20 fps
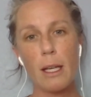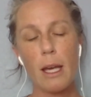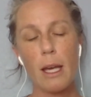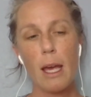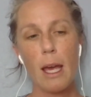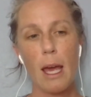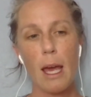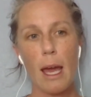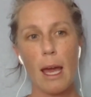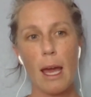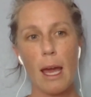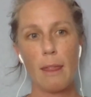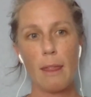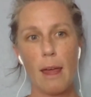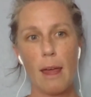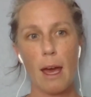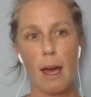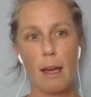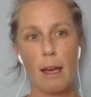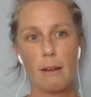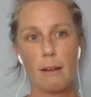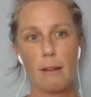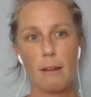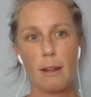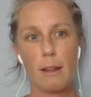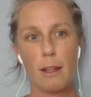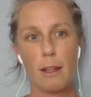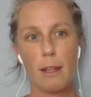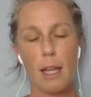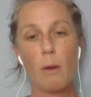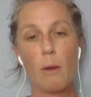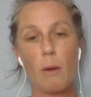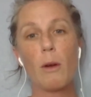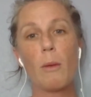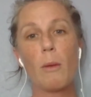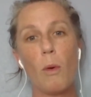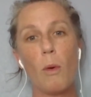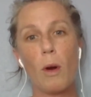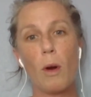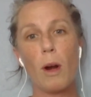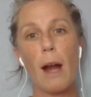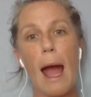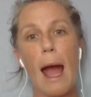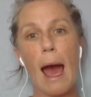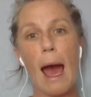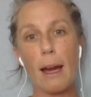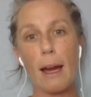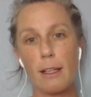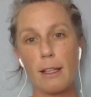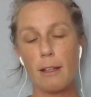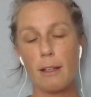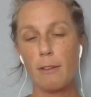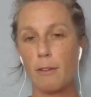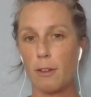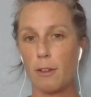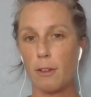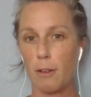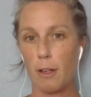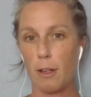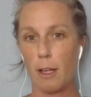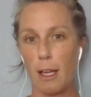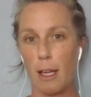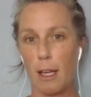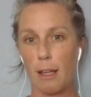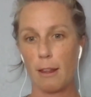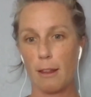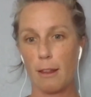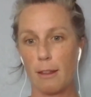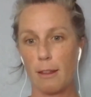and that they were more active during